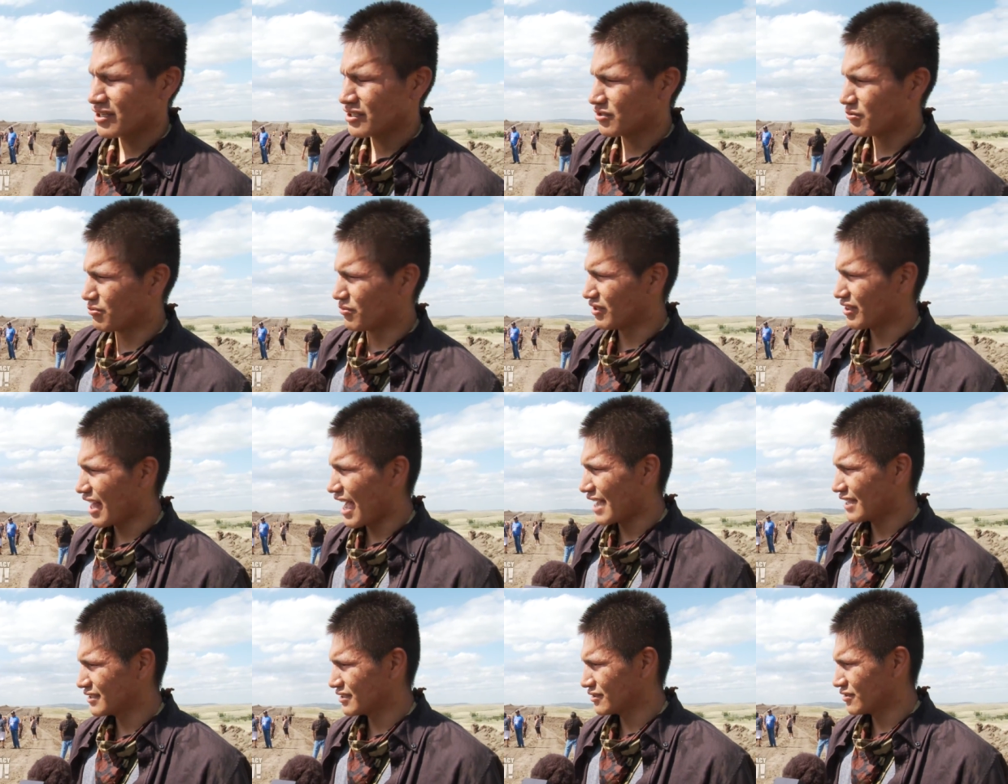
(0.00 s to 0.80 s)
to
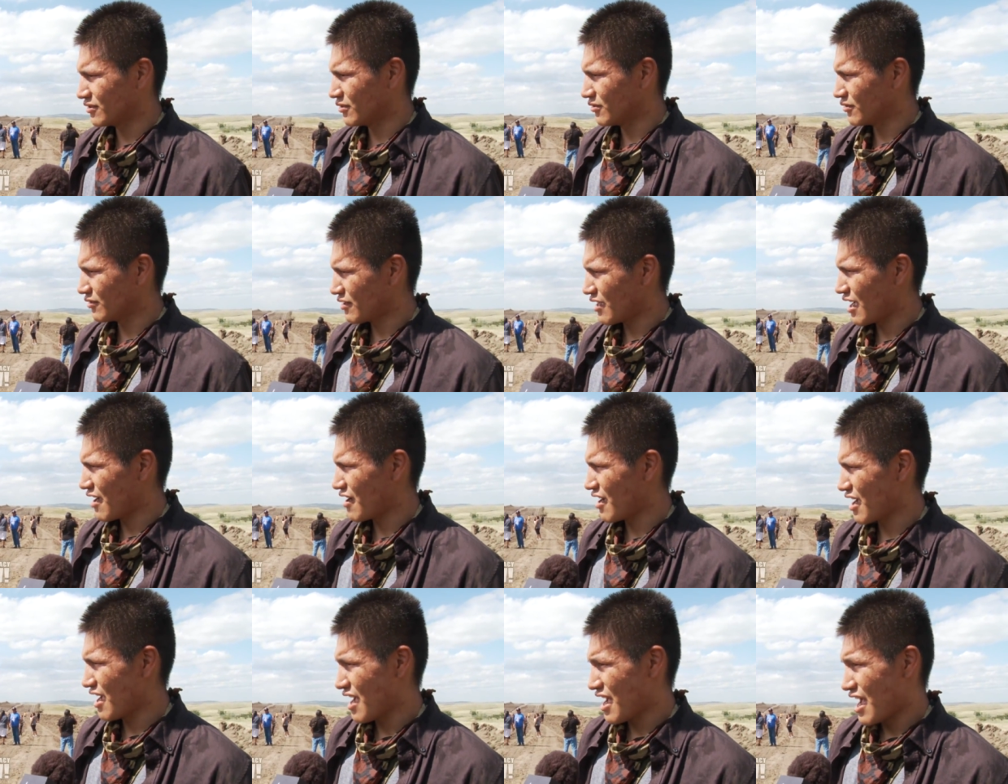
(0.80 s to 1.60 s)
realize, you know,
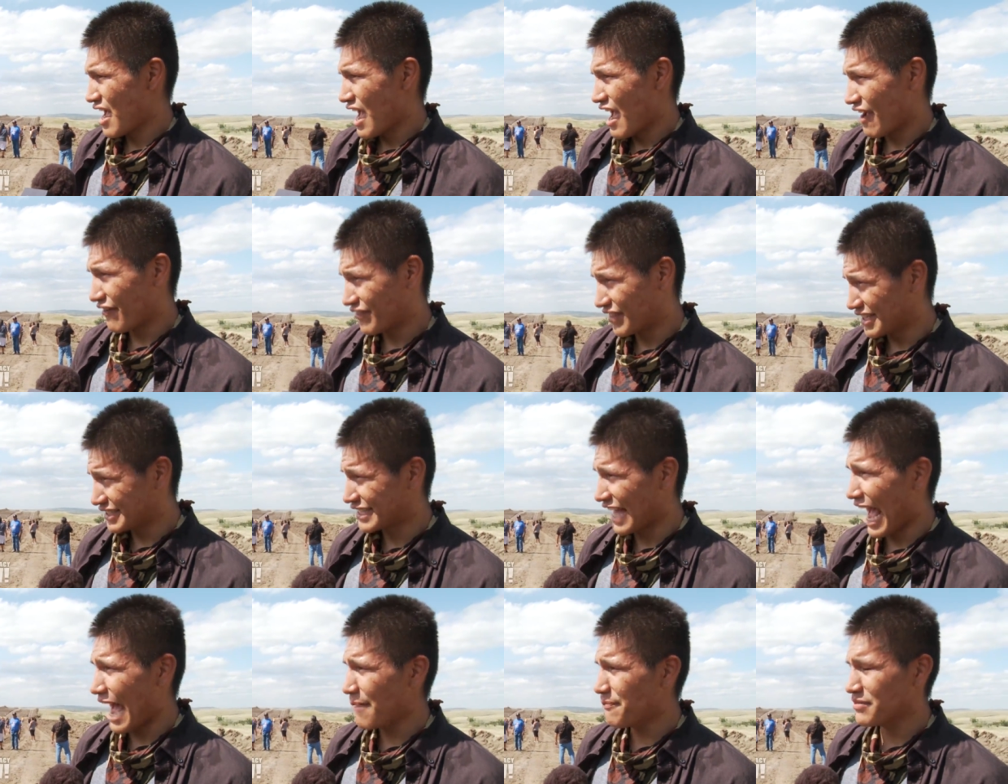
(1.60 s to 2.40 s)
if this
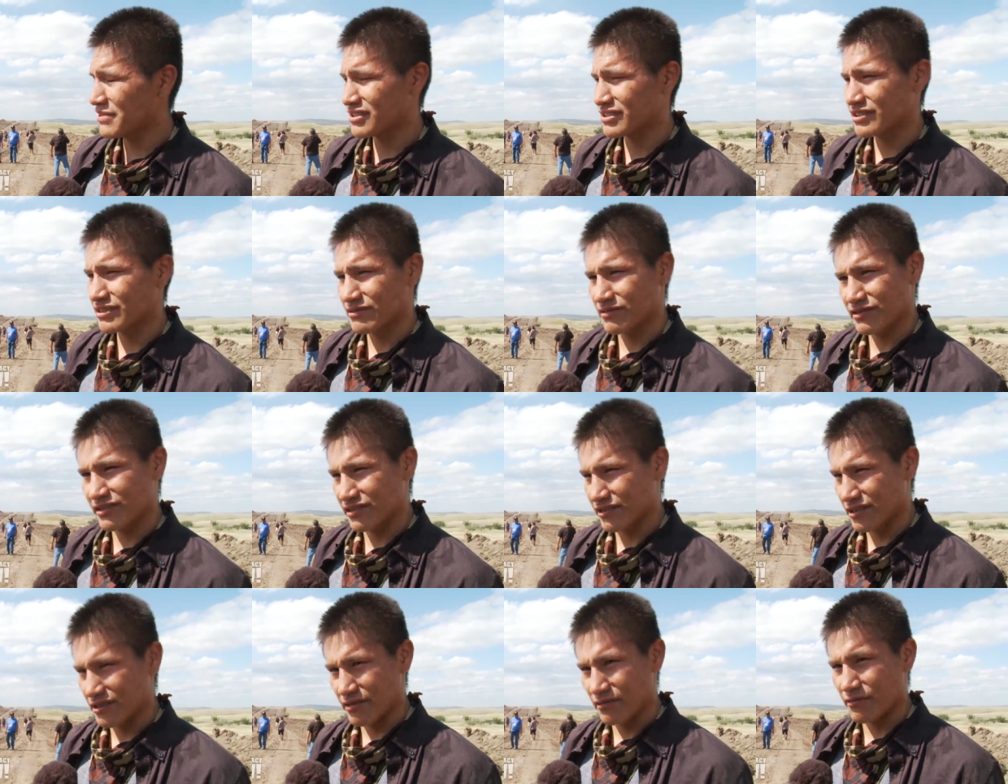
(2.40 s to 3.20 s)
happens,
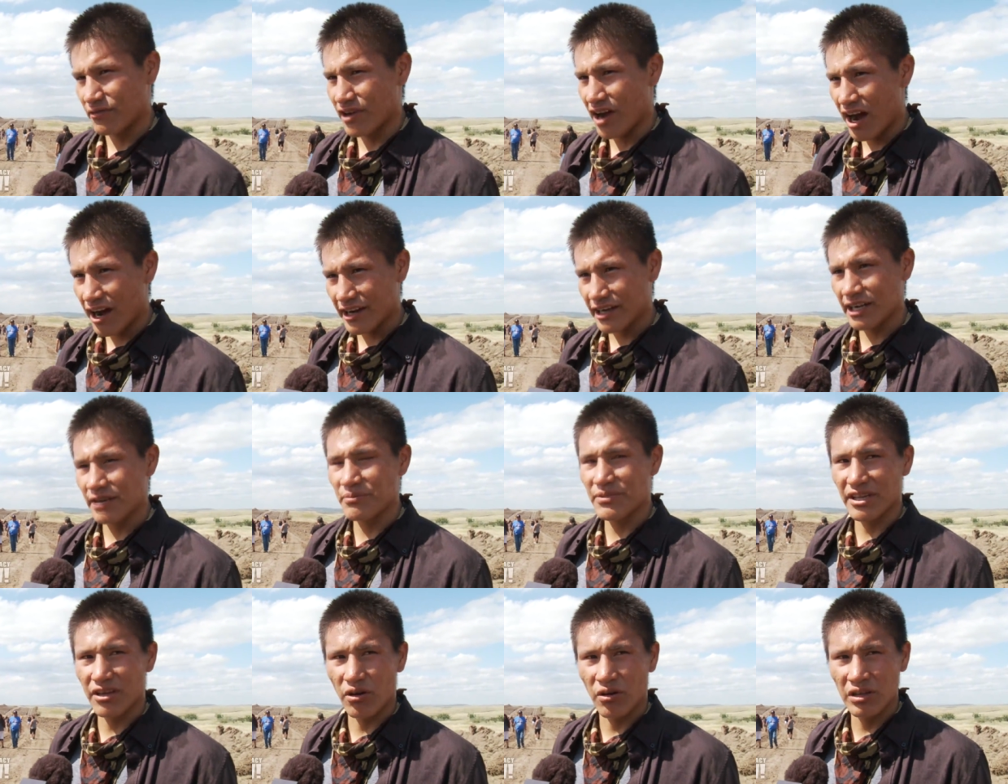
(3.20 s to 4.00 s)
we're not going to
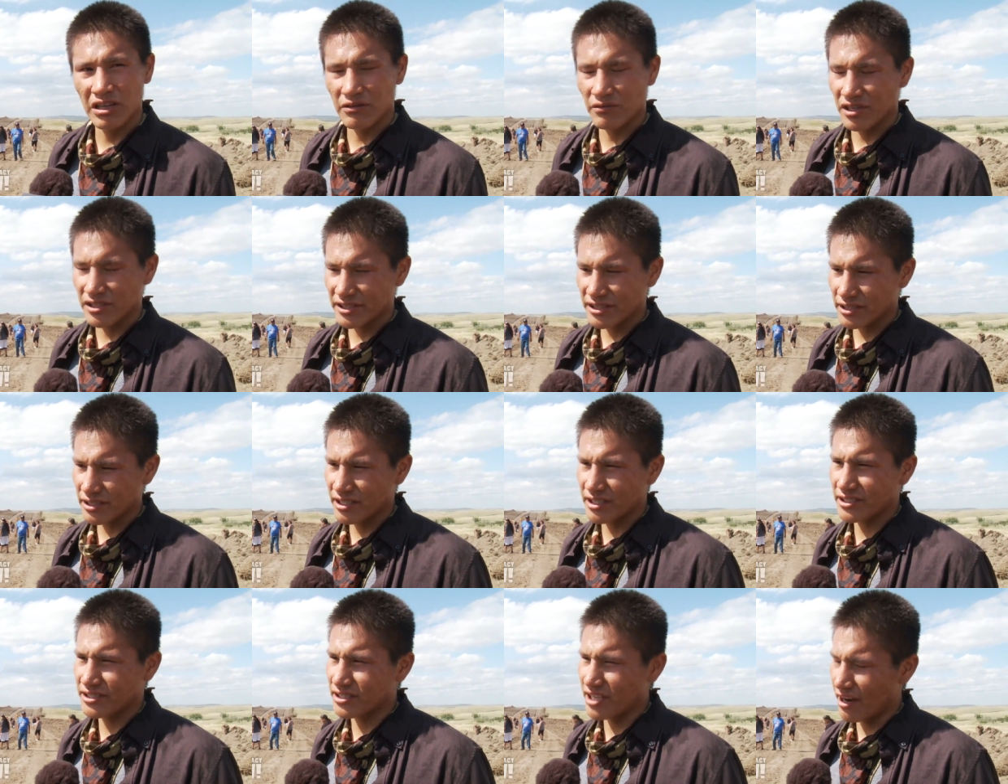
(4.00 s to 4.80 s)
be the only ones
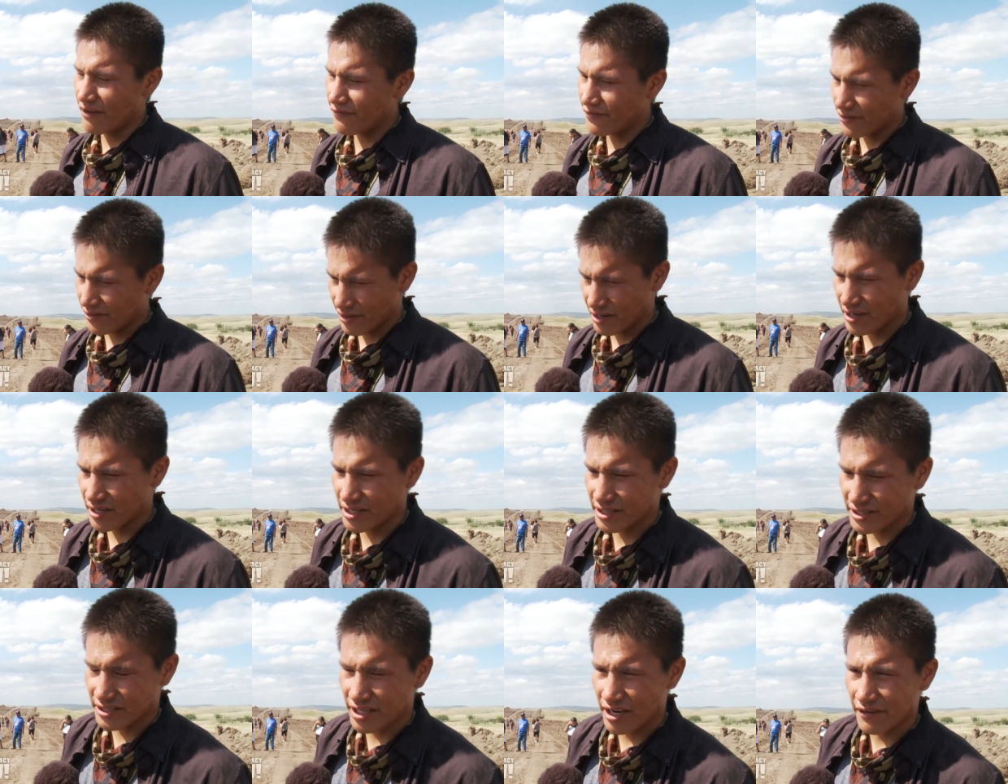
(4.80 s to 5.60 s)
going to suffer. They're going
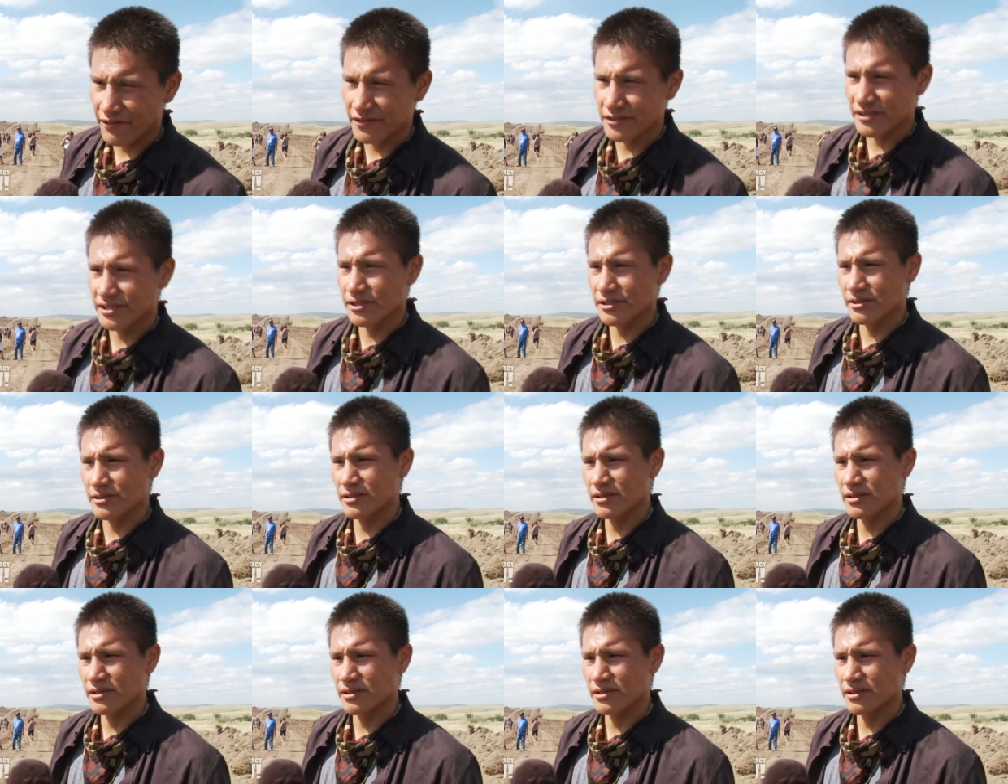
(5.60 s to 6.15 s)
to suffer too.